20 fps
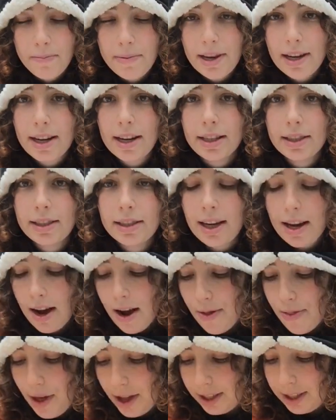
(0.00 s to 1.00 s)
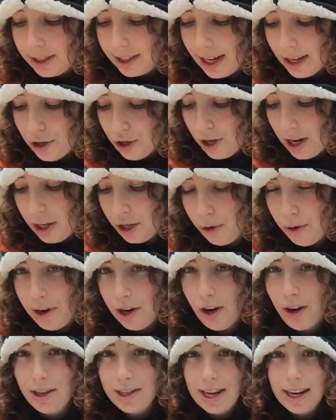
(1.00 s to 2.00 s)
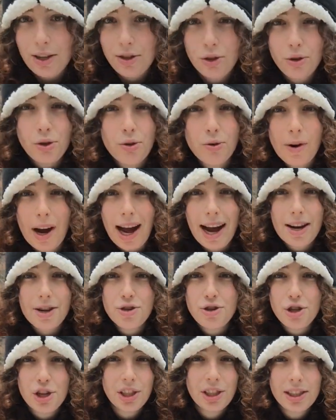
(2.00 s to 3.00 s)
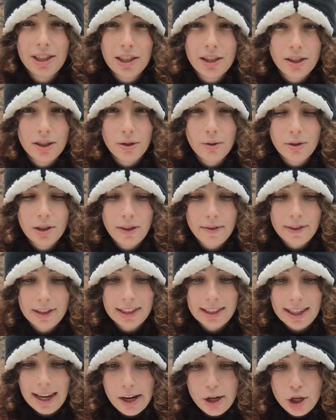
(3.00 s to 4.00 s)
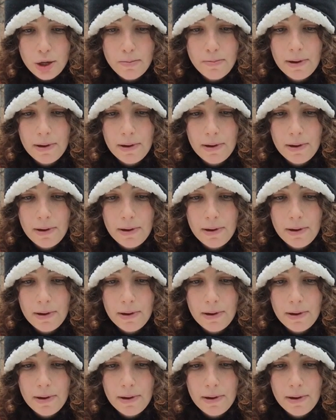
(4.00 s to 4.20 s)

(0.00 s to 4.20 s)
because that sketch that I created on day 2 had just as loose of a sketch,